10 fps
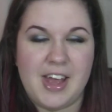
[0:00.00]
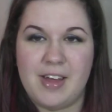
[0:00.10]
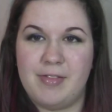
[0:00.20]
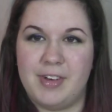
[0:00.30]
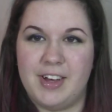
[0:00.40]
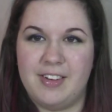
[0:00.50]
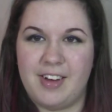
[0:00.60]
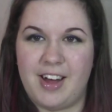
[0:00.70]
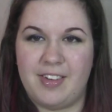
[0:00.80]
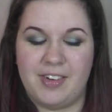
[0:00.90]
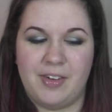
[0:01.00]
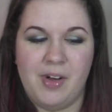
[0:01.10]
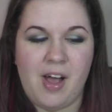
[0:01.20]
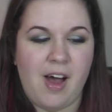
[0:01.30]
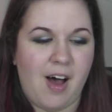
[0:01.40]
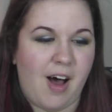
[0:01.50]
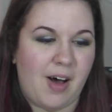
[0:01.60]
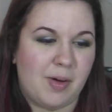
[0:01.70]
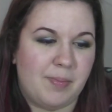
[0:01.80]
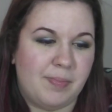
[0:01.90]
iffy. I don't know.
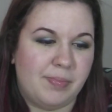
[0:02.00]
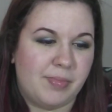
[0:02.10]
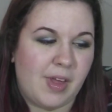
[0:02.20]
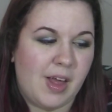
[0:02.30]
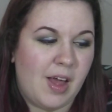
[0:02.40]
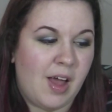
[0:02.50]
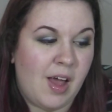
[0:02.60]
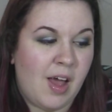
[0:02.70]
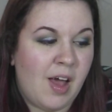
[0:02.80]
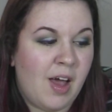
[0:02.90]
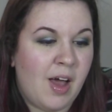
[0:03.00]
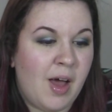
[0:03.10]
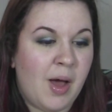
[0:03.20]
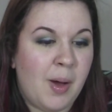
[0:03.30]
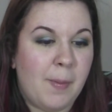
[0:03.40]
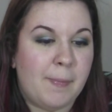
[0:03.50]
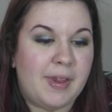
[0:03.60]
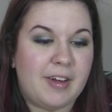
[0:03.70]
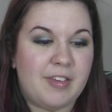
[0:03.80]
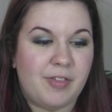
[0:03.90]
Um, but
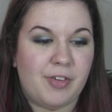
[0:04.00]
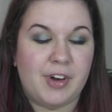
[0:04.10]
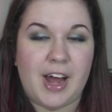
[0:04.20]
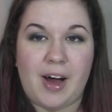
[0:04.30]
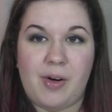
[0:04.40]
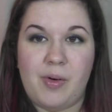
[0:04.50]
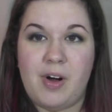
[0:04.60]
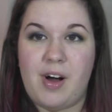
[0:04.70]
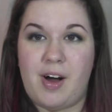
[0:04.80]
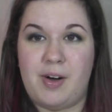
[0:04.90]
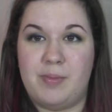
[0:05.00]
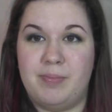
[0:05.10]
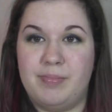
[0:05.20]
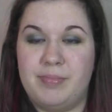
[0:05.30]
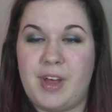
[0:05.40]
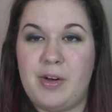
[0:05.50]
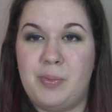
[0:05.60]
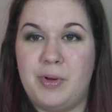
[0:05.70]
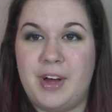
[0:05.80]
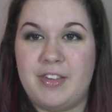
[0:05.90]
that's it for now. Um, I
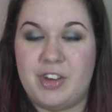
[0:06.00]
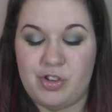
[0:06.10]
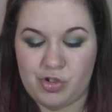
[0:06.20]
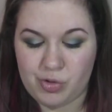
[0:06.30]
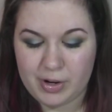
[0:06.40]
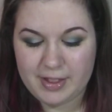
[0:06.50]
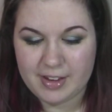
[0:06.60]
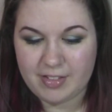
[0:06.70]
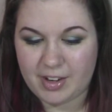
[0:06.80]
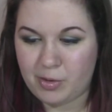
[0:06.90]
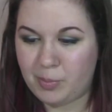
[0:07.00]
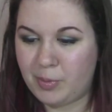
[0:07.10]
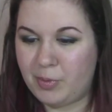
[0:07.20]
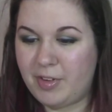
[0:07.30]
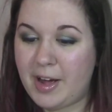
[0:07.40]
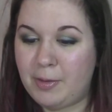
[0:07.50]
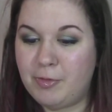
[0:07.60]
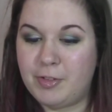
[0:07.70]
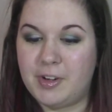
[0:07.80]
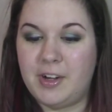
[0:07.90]
hope you guys enjoyed this. I hope it was
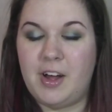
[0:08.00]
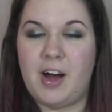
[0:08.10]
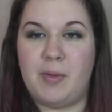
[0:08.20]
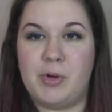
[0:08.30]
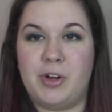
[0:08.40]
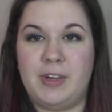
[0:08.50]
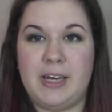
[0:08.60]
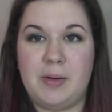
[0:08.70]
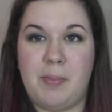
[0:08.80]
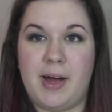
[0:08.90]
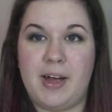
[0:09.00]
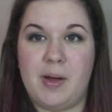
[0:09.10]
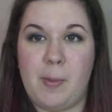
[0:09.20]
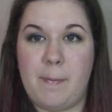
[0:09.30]
helpful. I'm gonna link my